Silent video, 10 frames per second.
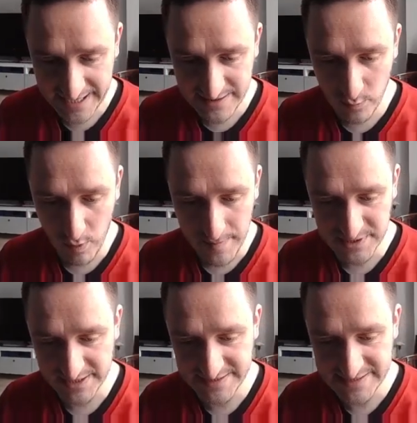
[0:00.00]
The
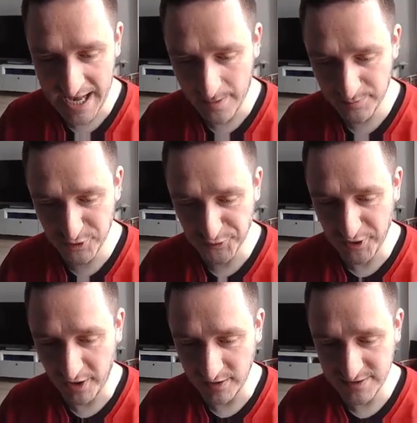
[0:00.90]
website is
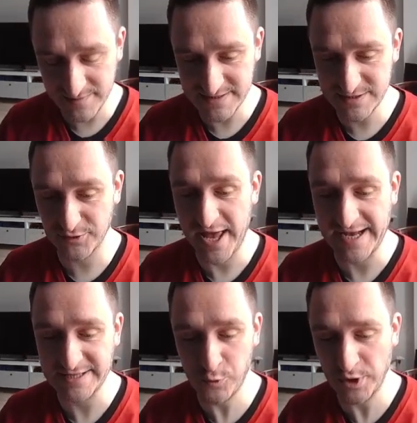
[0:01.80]

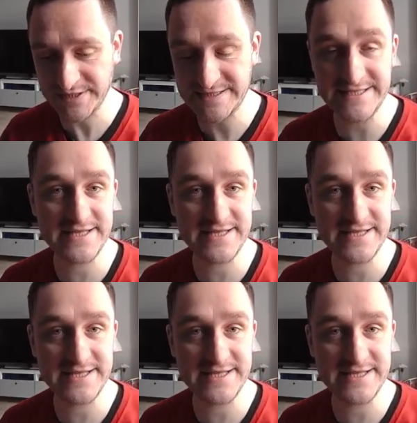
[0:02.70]
app.artemis.xyz.